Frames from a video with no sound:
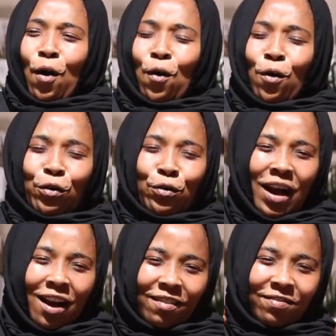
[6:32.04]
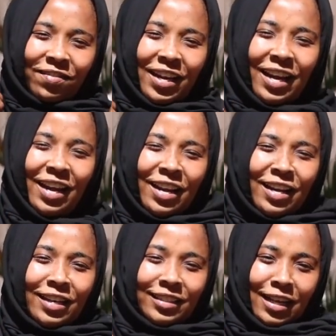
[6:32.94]
or you have
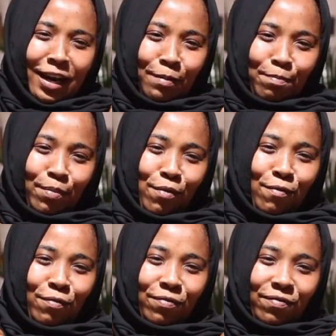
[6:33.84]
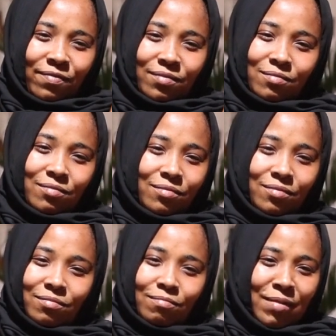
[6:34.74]
any type of
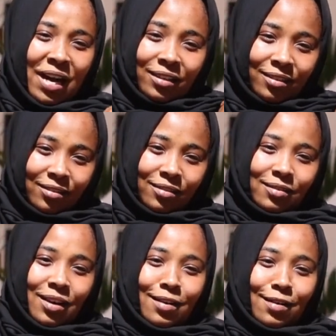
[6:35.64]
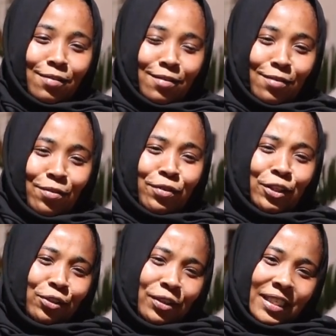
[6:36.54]
marks on your
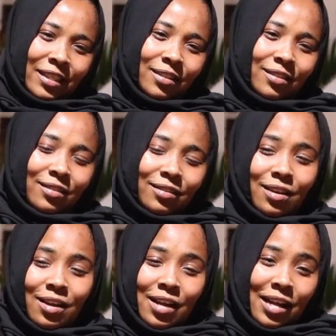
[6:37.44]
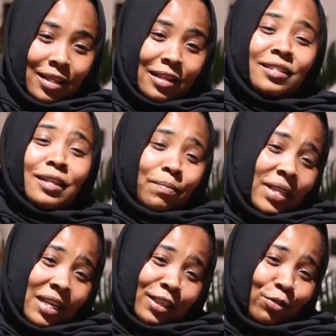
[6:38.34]
shoulders, then
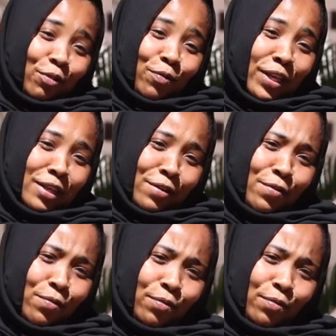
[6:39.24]
something is wrong with you.